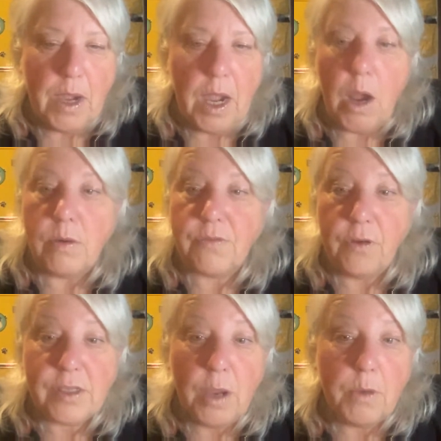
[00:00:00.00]
As
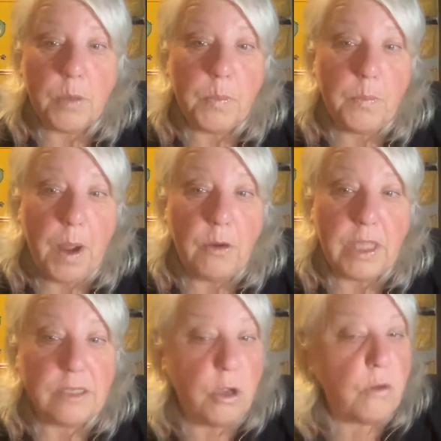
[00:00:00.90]
far as how I'm going to power
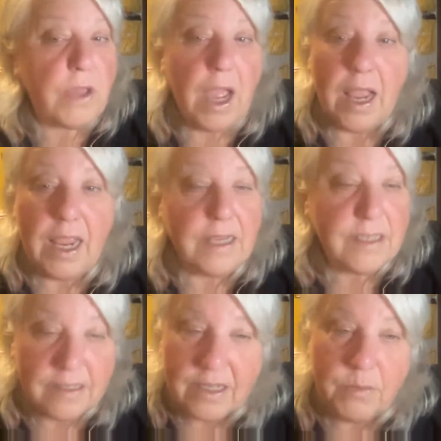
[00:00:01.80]
the
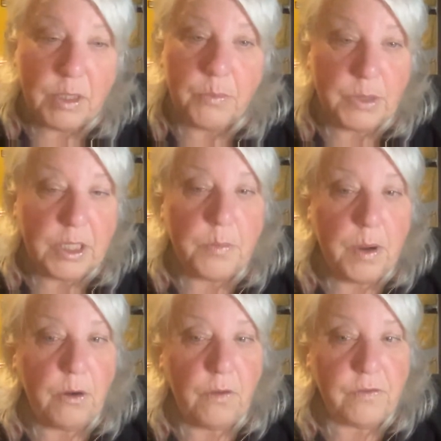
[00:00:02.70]
AC is going to be completely
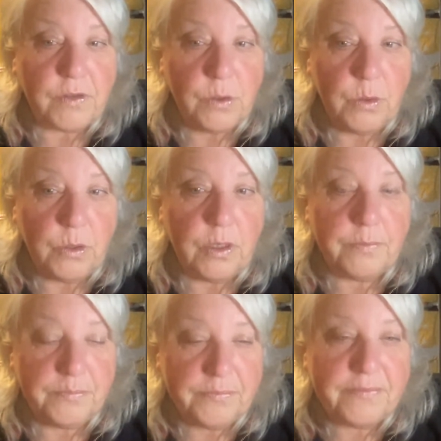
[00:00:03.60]
powered off of solar.
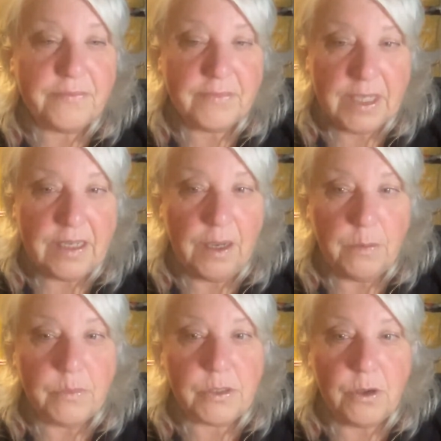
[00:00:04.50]

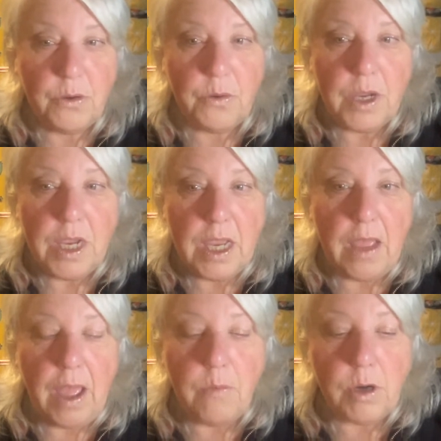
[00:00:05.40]
Yep. So
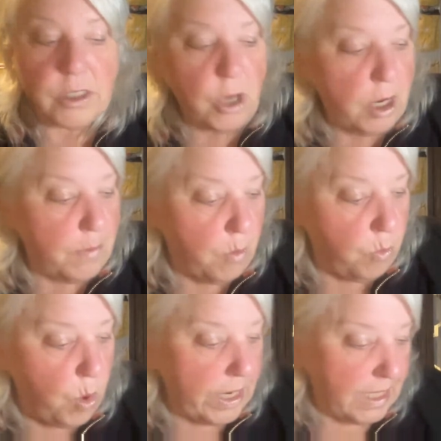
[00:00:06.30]
I want to talk
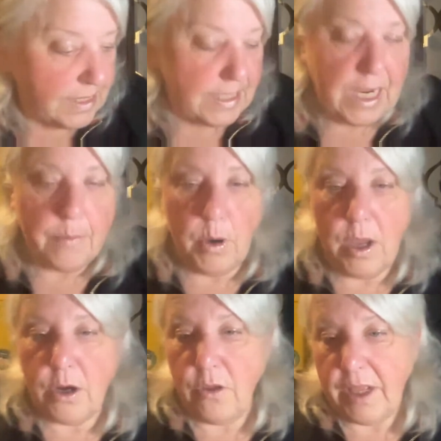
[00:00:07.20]
about what AC I
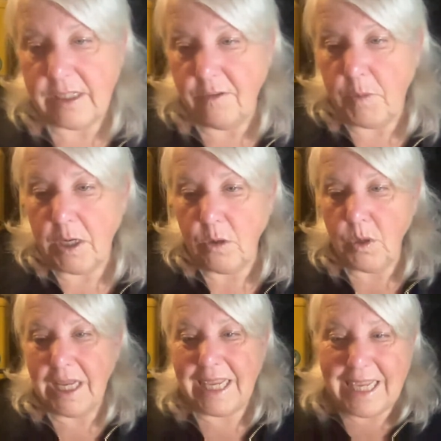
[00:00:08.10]
bought and all that stuff, but I don't
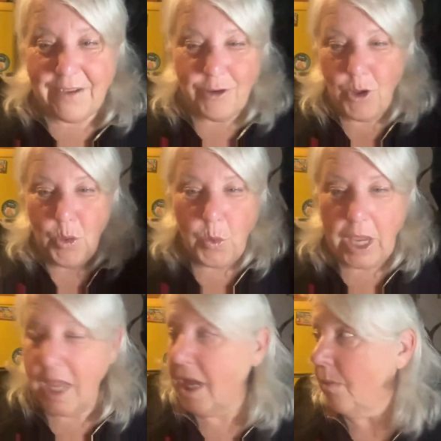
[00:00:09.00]
want to give it all
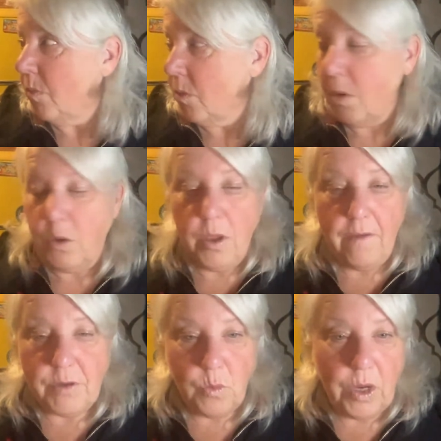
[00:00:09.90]
away. You'll
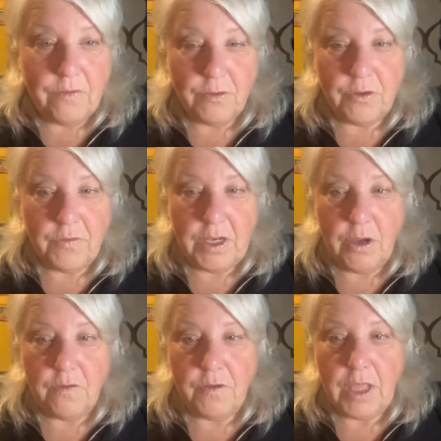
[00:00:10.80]
have to wait for the
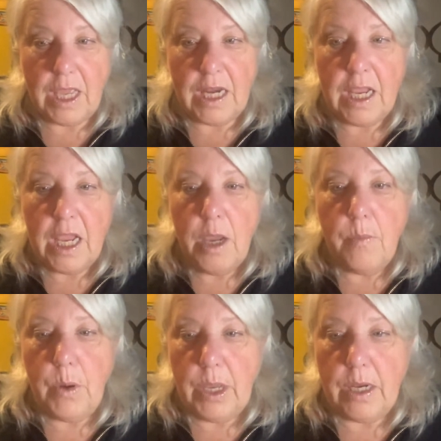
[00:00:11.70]
video for that.
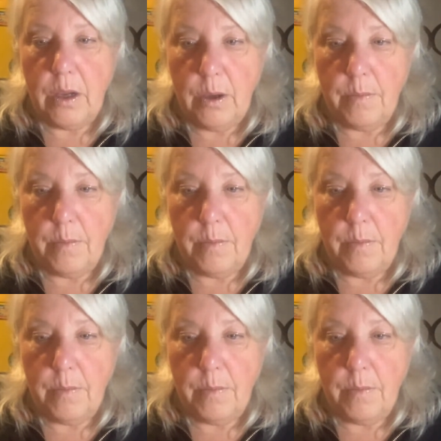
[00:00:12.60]
But